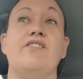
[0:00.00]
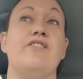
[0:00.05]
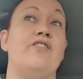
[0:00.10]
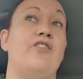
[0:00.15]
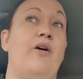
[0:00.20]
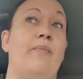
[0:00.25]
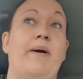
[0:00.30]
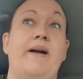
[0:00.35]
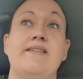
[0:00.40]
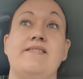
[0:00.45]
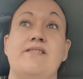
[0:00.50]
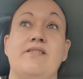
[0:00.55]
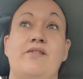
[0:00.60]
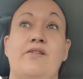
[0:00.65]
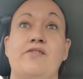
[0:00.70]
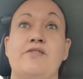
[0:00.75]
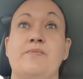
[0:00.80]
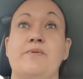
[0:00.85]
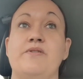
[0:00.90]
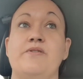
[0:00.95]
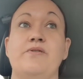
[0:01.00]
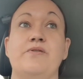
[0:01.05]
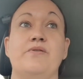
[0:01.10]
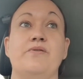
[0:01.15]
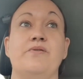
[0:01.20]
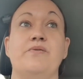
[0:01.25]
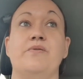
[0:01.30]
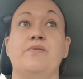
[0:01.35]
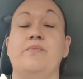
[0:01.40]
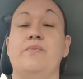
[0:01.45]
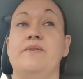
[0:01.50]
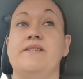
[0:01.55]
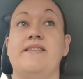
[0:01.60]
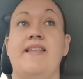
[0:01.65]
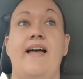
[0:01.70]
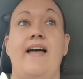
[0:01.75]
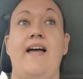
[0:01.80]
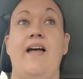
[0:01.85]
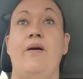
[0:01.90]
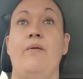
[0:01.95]
got back to the hospital, was
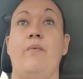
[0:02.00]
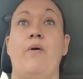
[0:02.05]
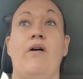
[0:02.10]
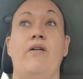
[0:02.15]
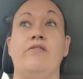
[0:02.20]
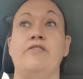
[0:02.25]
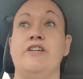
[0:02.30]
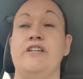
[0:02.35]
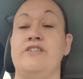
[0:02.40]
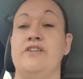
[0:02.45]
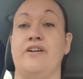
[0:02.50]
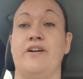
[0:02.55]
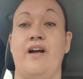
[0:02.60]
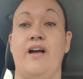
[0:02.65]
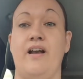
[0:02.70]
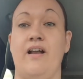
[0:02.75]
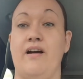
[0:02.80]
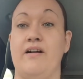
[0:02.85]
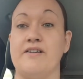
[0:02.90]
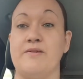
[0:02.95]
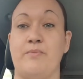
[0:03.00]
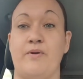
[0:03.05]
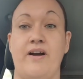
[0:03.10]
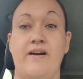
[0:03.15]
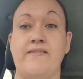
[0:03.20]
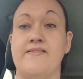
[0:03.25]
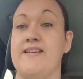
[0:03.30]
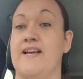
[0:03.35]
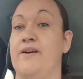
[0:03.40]
there while she took her last breaths,